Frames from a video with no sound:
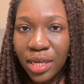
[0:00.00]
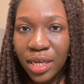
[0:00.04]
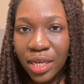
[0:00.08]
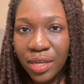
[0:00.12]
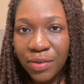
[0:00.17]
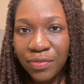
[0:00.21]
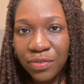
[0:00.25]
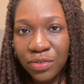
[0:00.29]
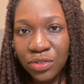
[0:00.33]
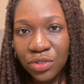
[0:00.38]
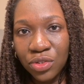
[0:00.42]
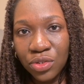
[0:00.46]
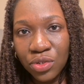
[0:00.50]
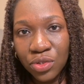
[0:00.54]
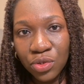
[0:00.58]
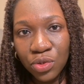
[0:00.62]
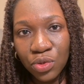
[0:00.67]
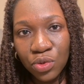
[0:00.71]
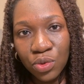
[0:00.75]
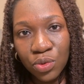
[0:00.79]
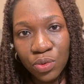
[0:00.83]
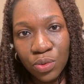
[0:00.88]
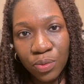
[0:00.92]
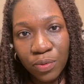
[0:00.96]
if you choose
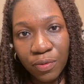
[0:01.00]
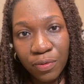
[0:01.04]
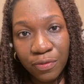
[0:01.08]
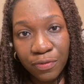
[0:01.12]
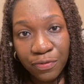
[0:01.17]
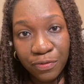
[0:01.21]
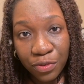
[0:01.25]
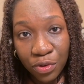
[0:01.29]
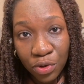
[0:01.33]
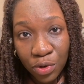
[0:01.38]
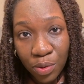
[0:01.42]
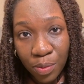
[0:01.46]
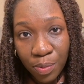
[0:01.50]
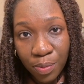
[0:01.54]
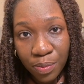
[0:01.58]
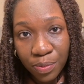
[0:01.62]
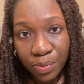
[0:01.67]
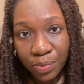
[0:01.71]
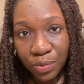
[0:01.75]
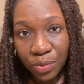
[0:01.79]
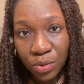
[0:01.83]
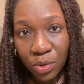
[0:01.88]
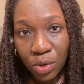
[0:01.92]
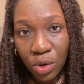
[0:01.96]
to film
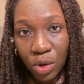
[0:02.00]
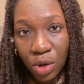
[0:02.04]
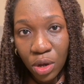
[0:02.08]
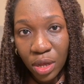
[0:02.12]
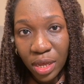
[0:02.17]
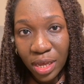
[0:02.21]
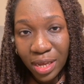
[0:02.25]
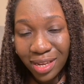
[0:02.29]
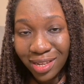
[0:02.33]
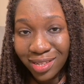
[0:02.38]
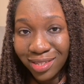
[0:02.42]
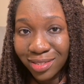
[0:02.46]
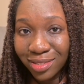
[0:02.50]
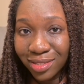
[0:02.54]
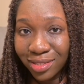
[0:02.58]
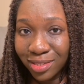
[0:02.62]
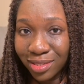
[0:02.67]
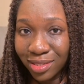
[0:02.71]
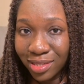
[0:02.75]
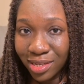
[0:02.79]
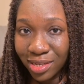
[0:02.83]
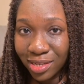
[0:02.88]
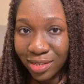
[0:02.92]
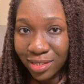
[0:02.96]
in
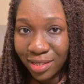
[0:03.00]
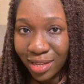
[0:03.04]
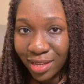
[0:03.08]
this